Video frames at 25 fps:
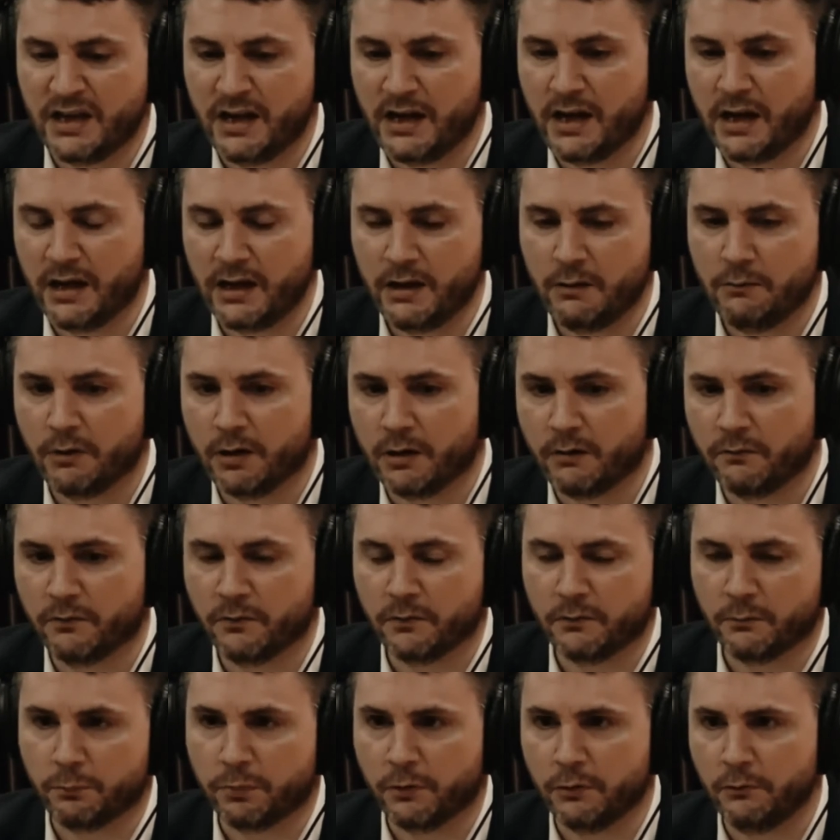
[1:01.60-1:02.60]
anywhere
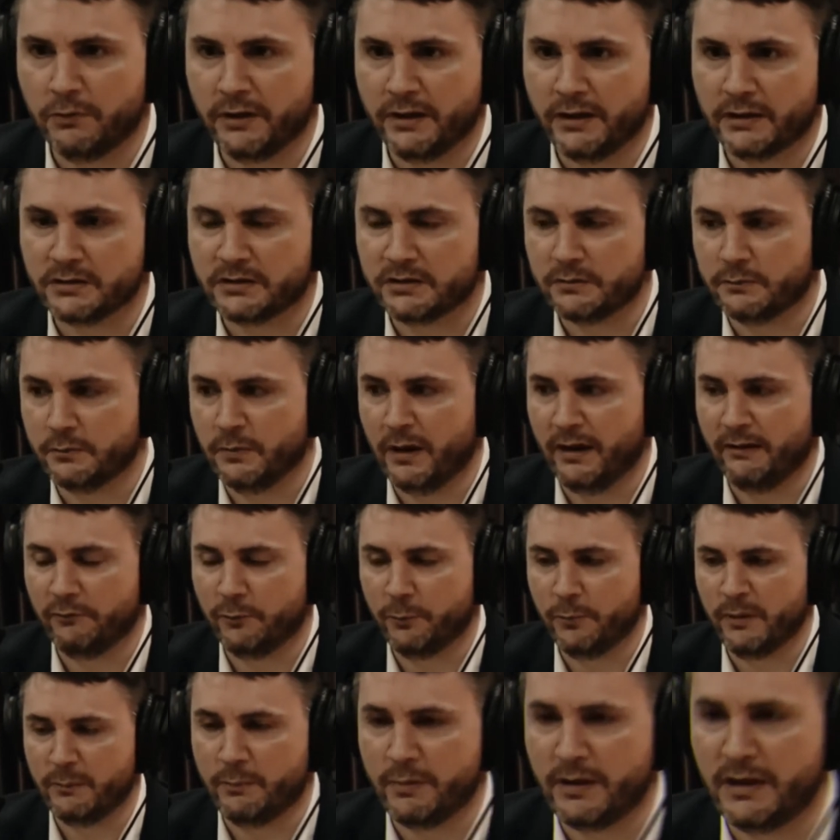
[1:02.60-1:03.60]
for protests to have to
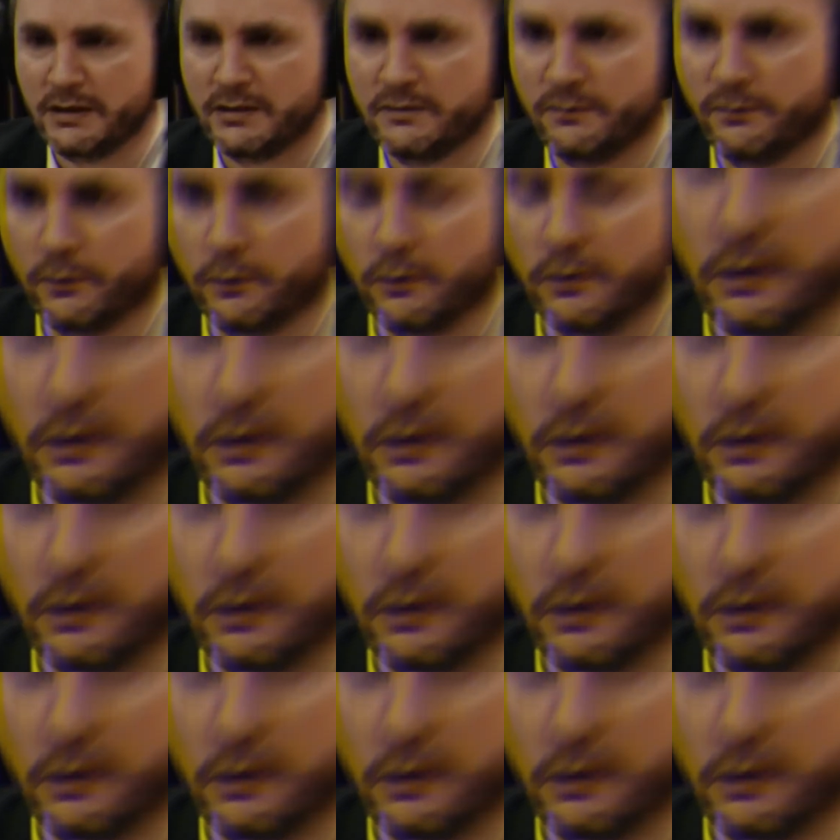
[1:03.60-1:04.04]
be peaceful?